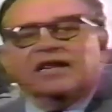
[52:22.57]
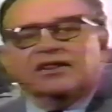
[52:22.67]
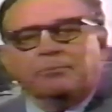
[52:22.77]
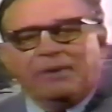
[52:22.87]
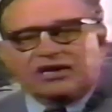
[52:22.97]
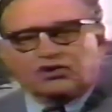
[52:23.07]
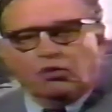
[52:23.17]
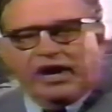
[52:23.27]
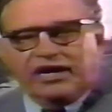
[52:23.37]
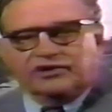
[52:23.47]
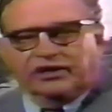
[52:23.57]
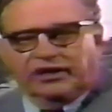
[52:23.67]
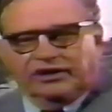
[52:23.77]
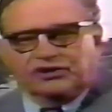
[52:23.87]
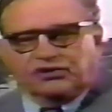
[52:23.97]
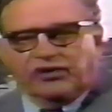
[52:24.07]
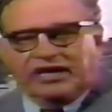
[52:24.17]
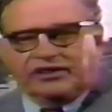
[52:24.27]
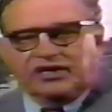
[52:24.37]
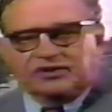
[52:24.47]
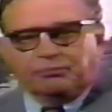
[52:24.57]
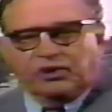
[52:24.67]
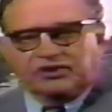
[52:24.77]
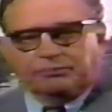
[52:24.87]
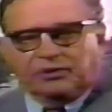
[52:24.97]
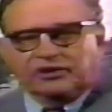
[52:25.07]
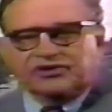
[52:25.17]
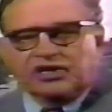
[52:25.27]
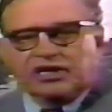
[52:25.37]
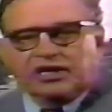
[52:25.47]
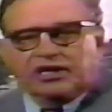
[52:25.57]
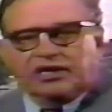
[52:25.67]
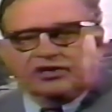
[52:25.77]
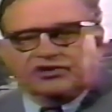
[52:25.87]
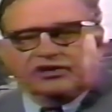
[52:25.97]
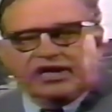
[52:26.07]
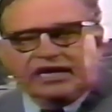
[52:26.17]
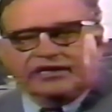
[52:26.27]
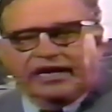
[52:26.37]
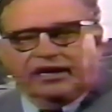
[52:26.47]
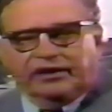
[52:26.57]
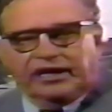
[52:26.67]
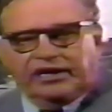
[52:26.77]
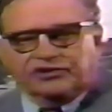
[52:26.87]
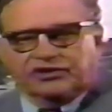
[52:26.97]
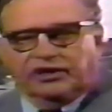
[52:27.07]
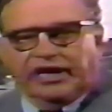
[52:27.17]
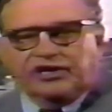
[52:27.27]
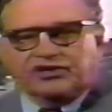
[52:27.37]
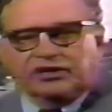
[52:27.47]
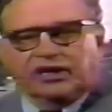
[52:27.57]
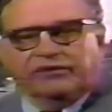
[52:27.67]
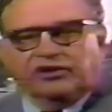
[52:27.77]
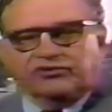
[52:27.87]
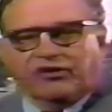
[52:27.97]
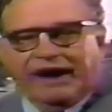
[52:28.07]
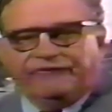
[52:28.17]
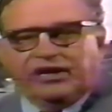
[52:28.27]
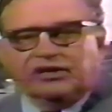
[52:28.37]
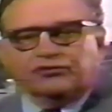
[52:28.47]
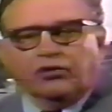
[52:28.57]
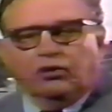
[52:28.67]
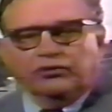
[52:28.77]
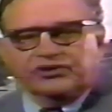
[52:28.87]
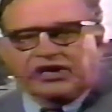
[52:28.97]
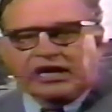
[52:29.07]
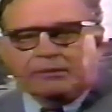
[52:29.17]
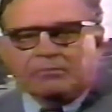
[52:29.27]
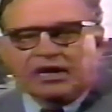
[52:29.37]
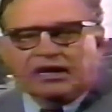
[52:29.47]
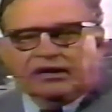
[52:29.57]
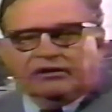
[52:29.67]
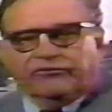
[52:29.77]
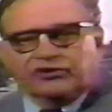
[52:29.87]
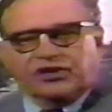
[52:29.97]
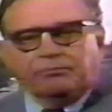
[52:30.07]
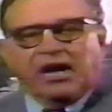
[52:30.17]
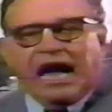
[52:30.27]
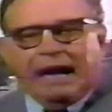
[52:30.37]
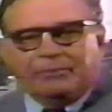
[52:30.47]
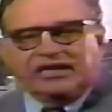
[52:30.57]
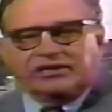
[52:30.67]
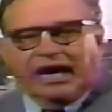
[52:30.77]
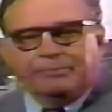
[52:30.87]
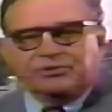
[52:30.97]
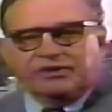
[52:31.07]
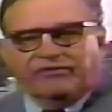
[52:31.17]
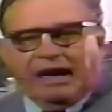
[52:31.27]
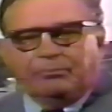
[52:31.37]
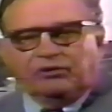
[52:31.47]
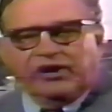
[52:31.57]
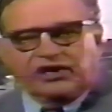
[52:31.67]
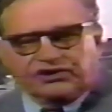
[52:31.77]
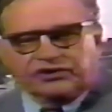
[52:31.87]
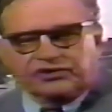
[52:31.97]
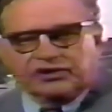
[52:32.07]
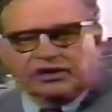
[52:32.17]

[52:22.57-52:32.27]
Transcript: The best way to illustrate these principles is to detail the installation of the traffic control scheme for some common types of operations.